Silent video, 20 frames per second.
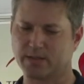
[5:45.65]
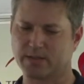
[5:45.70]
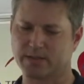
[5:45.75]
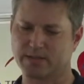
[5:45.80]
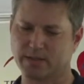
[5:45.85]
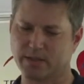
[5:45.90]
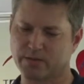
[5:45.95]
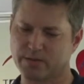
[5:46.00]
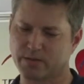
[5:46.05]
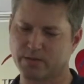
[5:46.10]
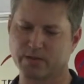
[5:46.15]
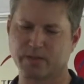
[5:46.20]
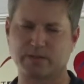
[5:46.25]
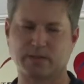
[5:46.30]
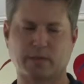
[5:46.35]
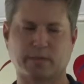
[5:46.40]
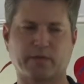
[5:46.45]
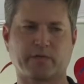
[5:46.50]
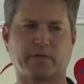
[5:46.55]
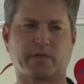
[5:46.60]
Etcetera.
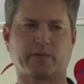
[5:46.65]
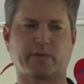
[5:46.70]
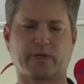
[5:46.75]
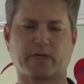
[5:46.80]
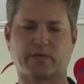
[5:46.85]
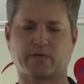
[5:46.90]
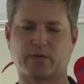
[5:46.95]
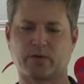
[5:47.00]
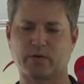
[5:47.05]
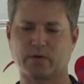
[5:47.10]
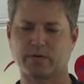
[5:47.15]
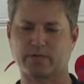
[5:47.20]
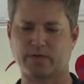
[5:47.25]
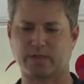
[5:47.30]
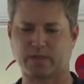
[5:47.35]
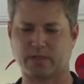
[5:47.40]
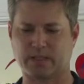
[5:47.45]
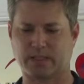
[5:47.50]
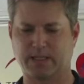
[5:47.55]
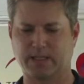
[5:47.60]
Some of you may have heard of
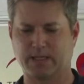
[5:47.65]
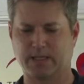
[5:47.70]
it.